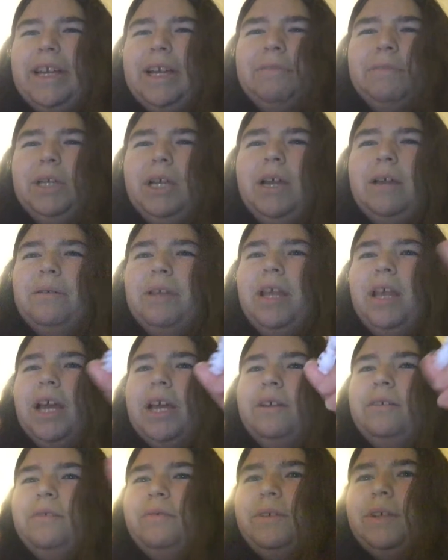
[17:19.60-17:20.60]
I
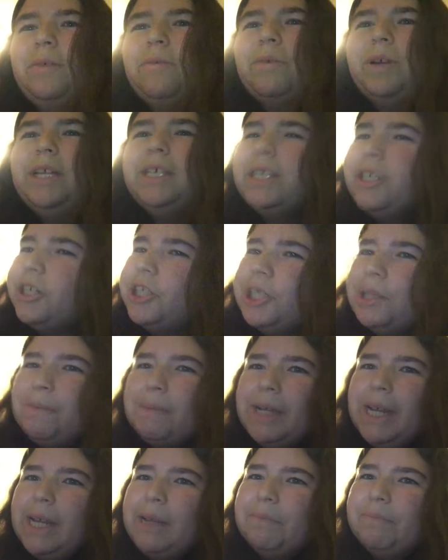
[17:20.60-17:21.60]
don't know, what is their
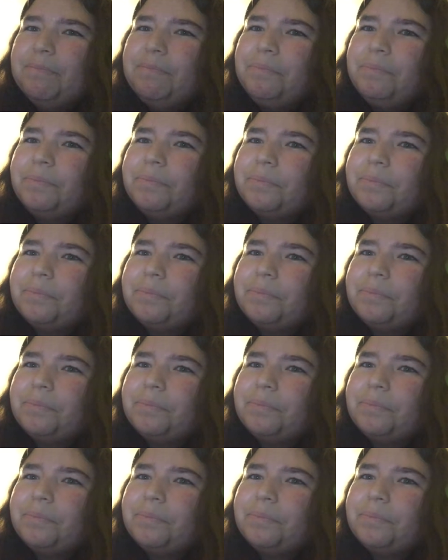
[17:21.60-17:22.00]
ship name?